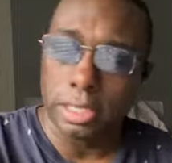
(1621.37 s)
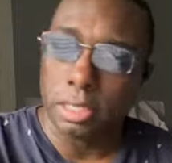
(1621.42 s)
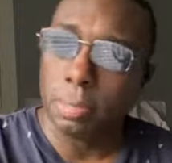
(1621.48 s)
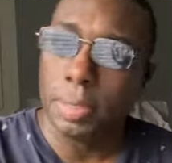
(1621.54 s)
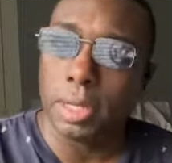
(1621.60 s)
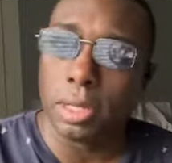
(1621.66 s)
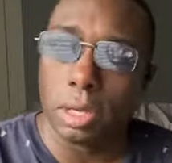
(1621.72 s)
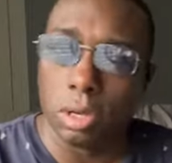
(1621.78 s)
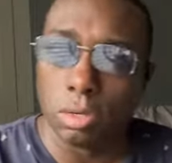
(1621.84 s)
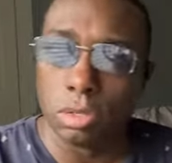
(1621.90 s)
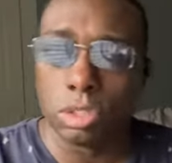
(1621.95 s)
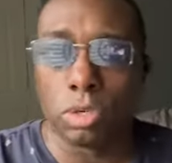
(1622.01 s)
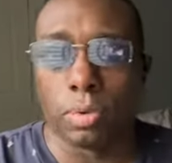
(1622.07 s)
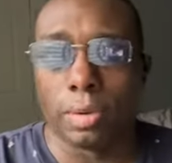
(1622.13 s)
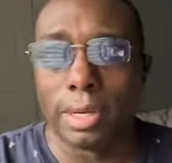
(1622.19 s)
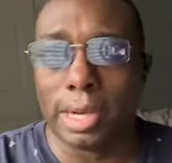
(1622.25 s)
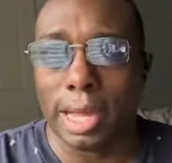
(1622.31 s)
be close
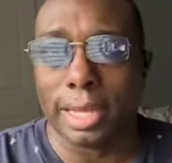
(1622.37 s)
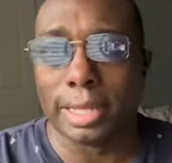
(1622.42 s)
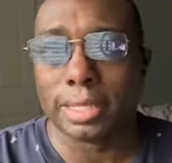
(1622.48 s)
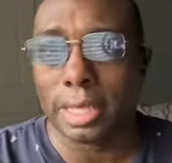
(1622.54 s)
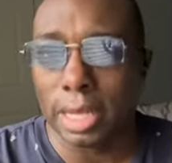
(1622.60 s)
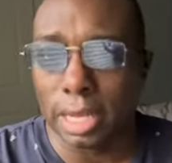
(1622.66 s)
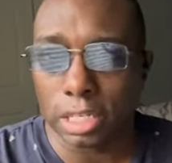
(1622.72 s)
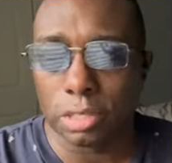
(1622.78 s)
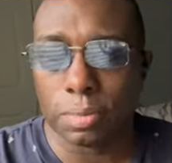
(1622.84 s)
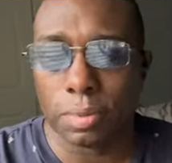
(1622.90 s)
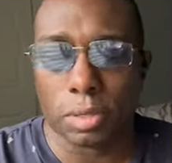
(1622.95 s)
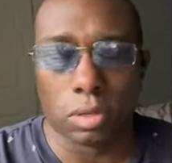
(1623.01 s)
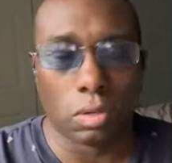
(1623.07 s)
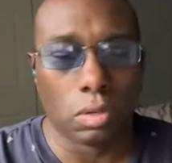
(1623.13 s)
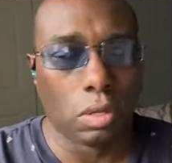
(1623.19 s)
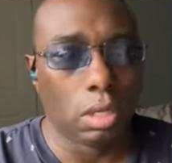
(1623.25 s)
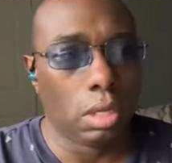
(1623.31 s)
to a nice
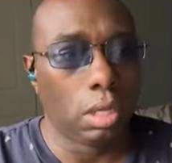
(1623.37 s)
hospital.